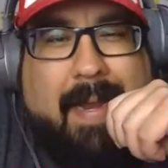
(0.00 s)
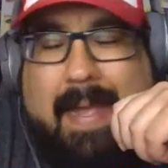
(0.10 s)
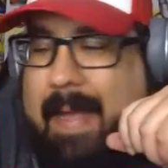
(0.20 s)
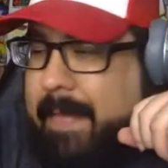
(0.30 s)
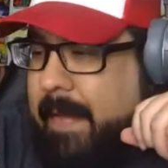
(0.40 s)

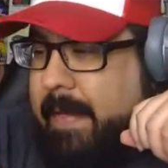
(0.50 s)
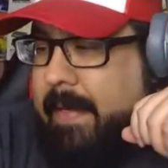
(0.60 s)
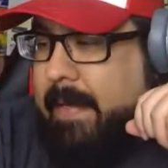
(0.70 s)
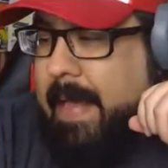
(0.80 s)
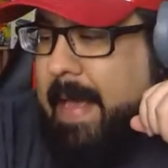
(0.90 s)
Yeah,
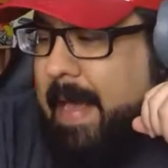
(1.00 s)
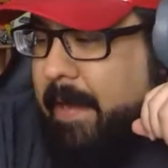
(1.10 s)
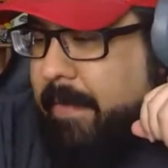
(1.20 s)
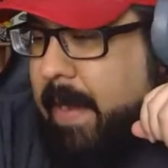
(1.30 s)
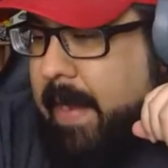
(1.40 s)

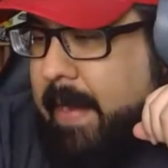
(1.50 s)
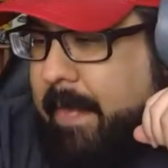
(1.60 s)
you're right.